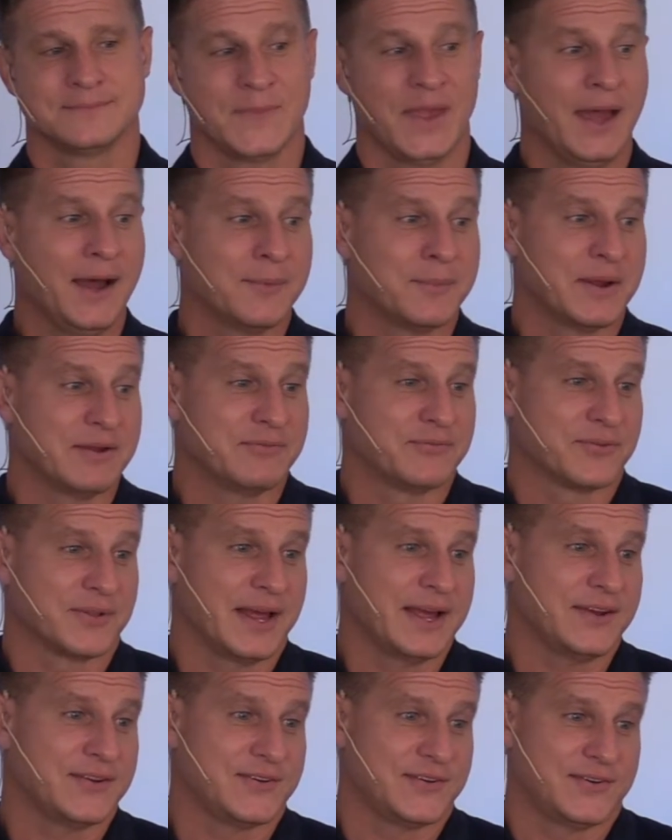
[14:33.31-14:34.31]
yeah, my
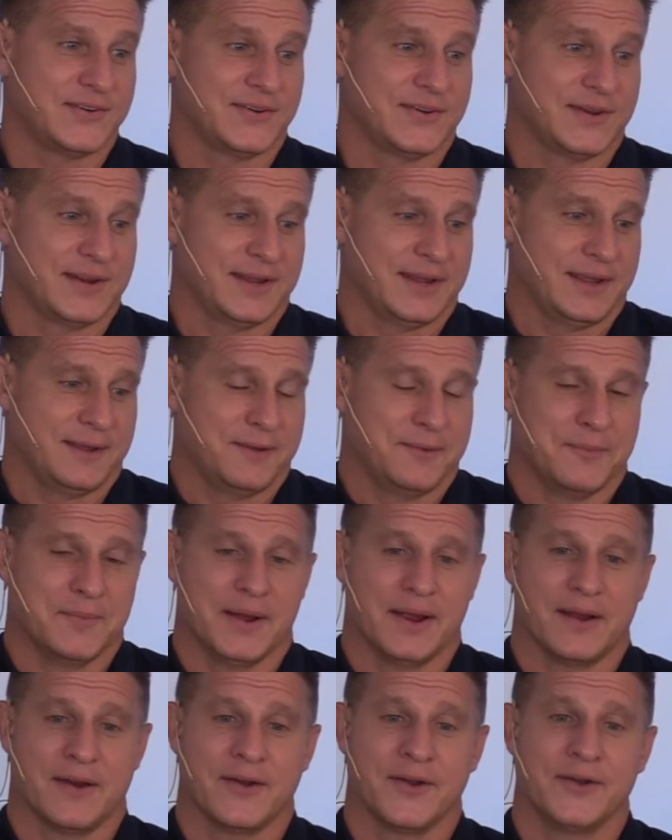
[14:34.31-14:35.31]
flesh and
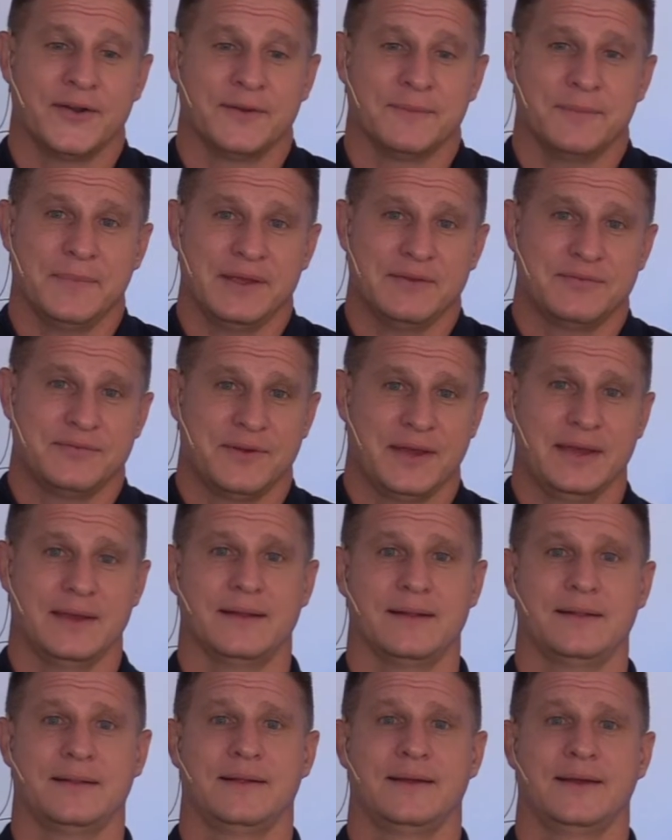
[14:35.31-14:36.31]
my heart may
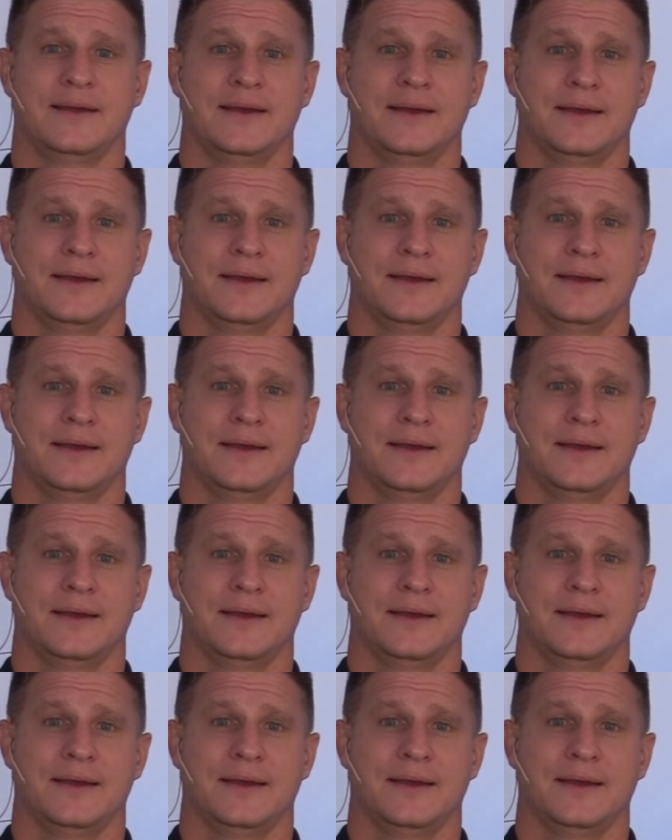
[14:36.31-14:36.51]
fail.